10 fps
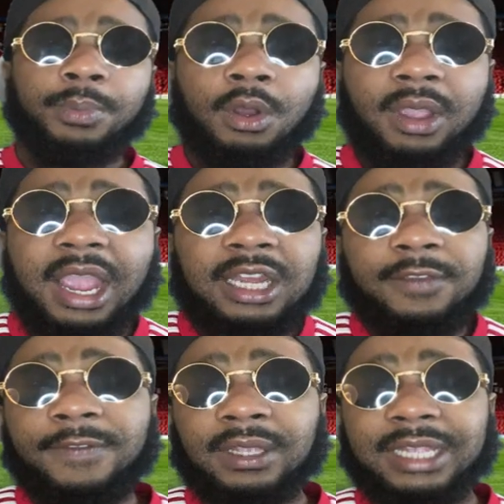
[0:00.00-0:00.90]
Bro,
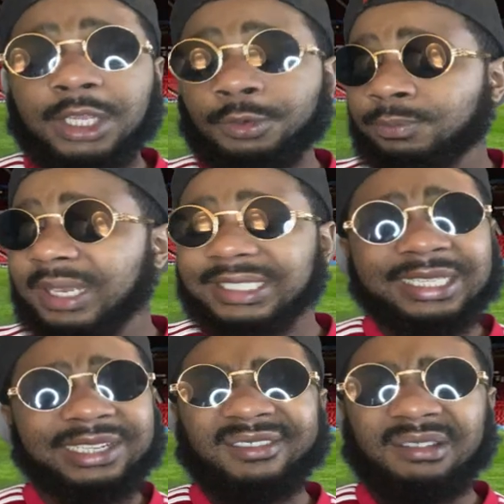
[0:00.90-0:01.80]
anything that you was mixing
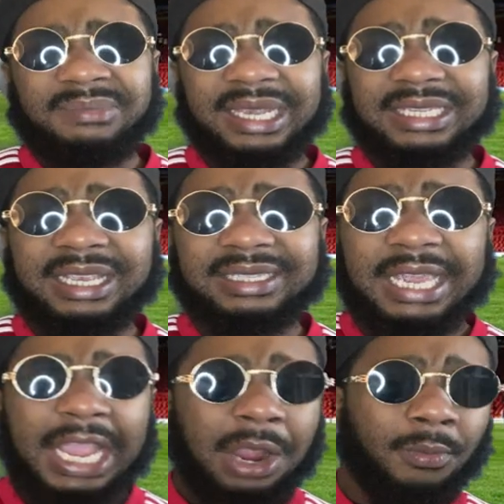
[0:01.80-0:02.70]
did not make sense.
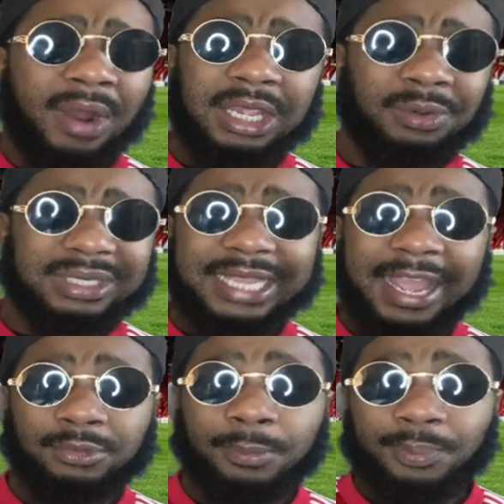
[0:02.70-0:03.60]
When it was
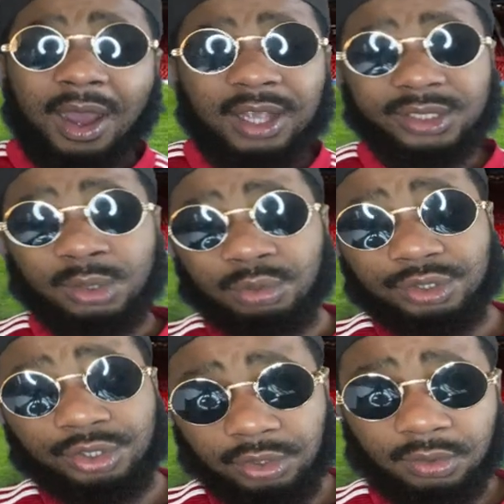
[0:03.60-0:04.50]
time to pass, you would
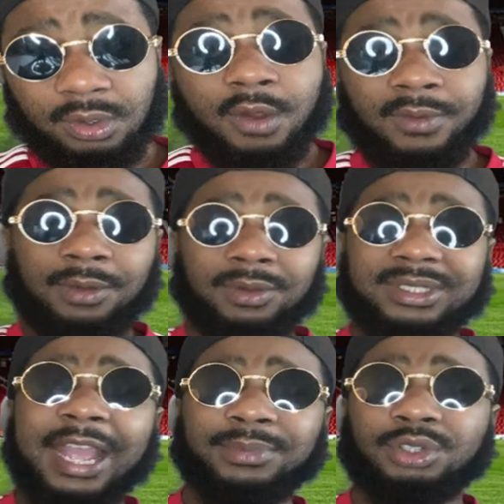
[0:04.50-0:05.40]
shoot. When it was
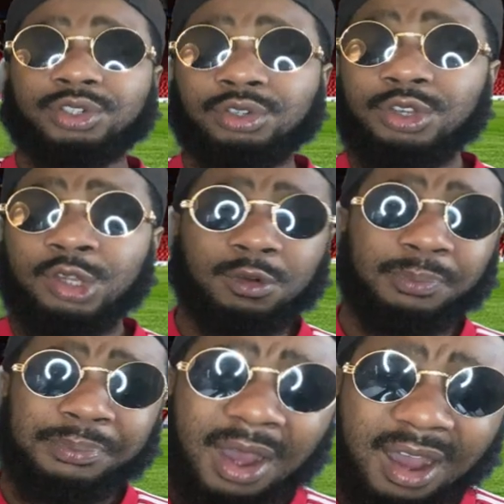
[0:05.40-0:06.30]
time to shoot, you
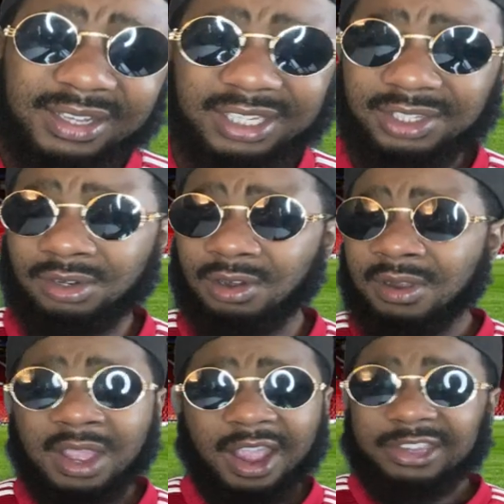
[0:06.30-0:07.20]
would pass, you
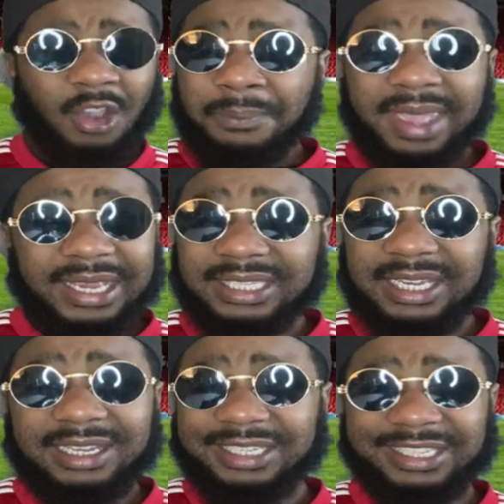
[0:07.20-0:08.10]
know. Your
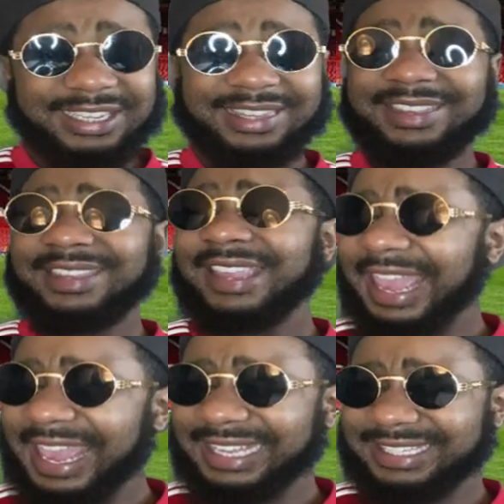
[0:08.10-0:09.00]
mixing is just
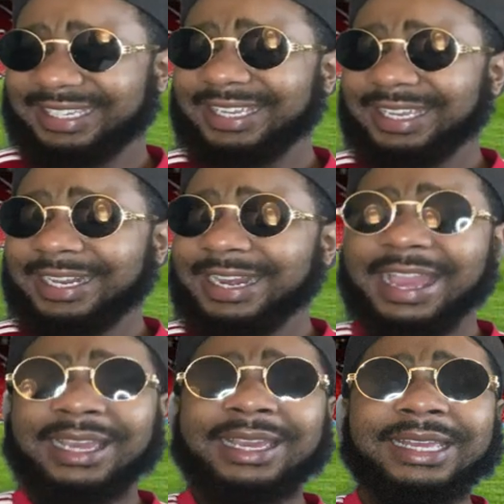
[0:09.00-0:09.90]
dead.
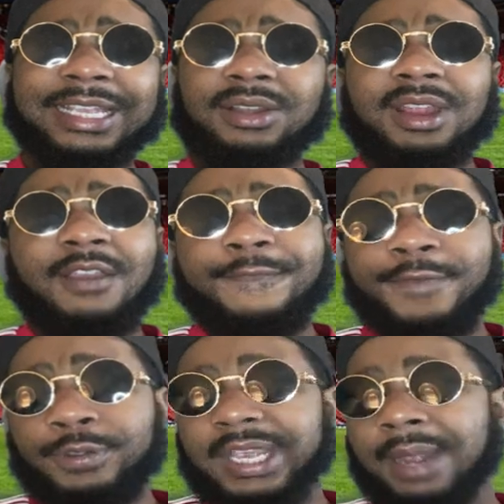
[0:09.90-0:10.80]
Like, it's only a
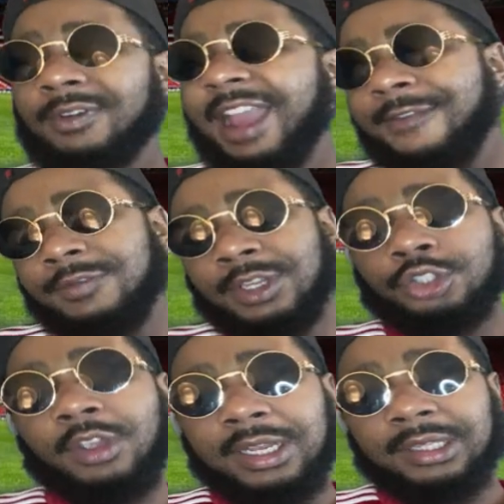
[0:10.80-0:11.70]
few times where I've
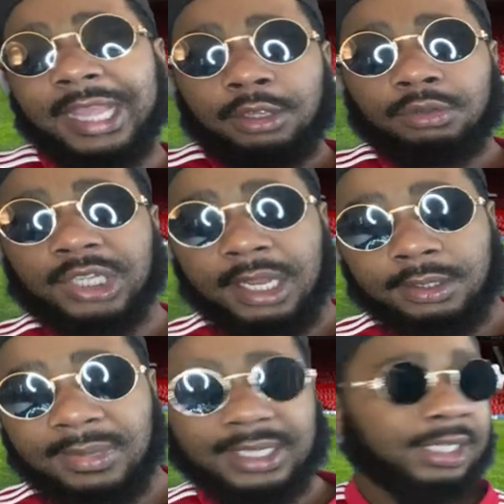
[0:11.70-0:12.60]
enjoyed the Daniel
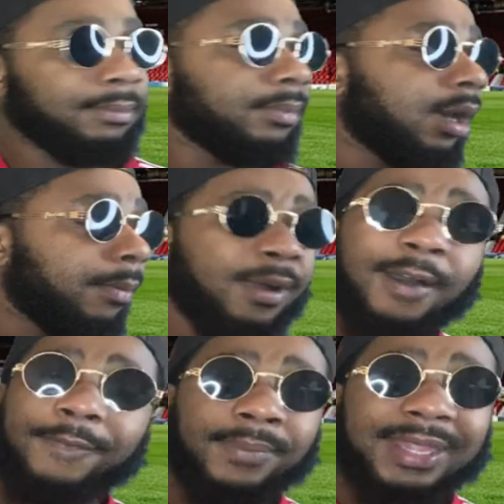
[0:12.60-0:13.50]
James mixing. But
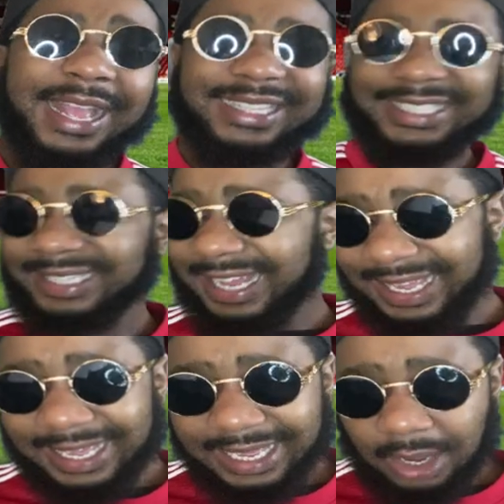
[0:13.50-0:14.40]
apart from that,
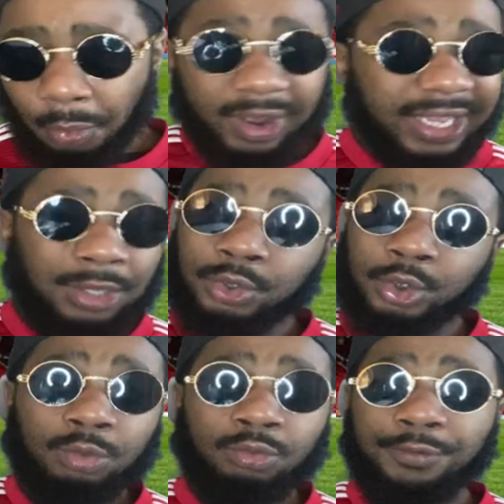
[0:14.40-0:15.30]
today, what he was
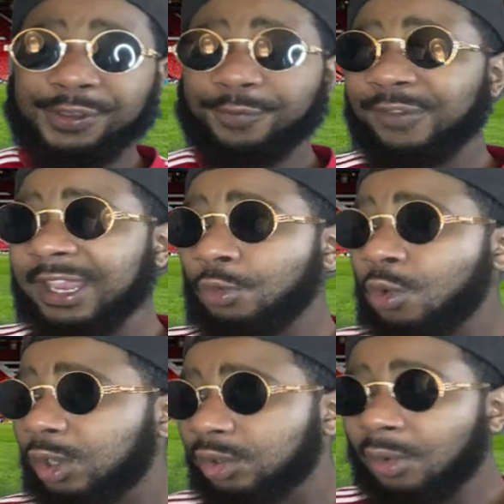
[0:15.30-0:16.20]
doing with his feet,
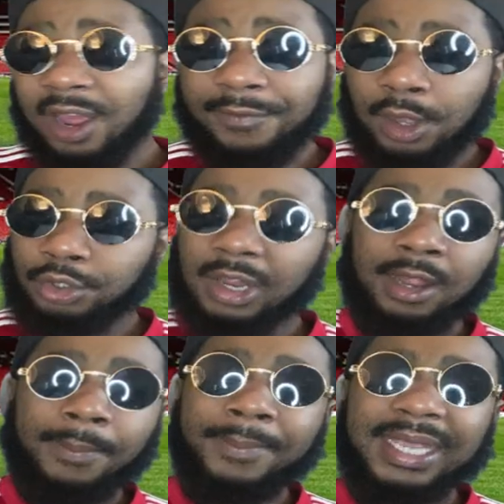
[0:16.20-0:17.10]
whatever he was trying
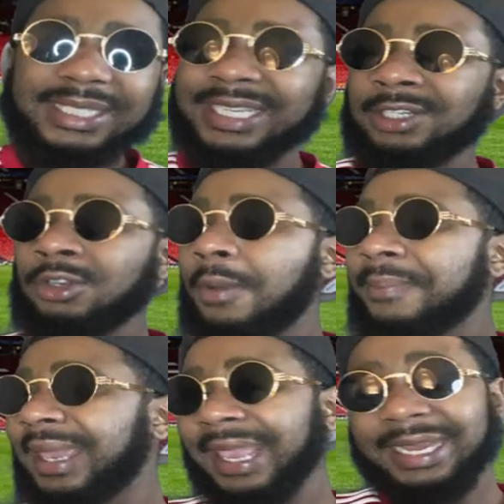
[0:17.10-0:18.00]
to mix did not
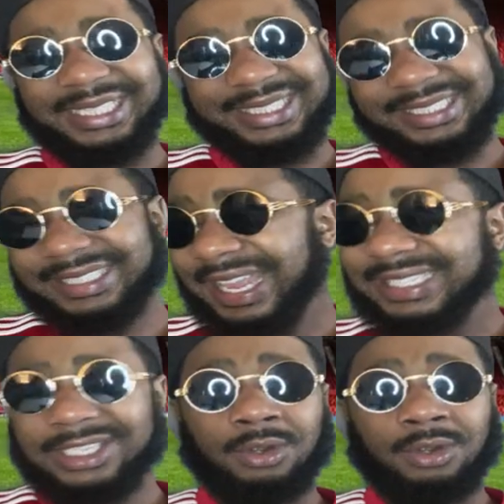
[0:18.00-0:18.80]
make any sense.